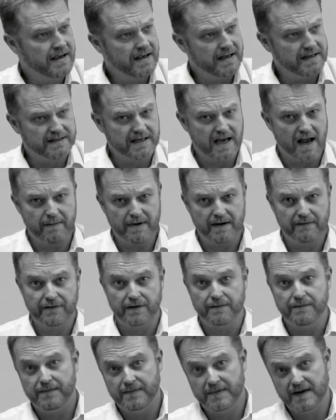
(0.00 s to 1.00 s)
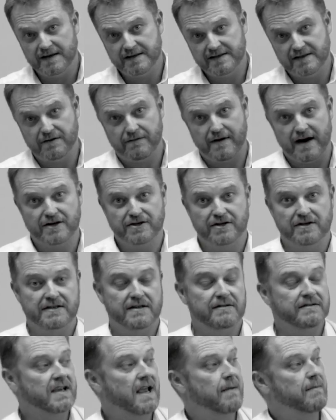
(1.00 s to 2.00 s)
is coming from this direction. So
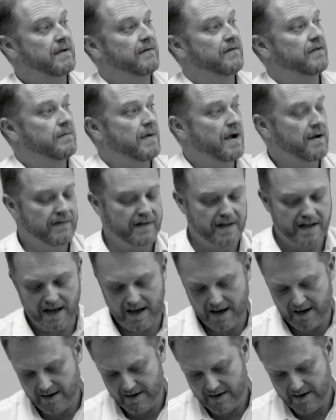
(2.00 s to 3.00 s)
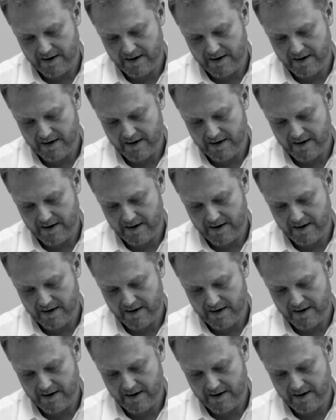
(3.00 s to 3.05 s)
it's coming from over there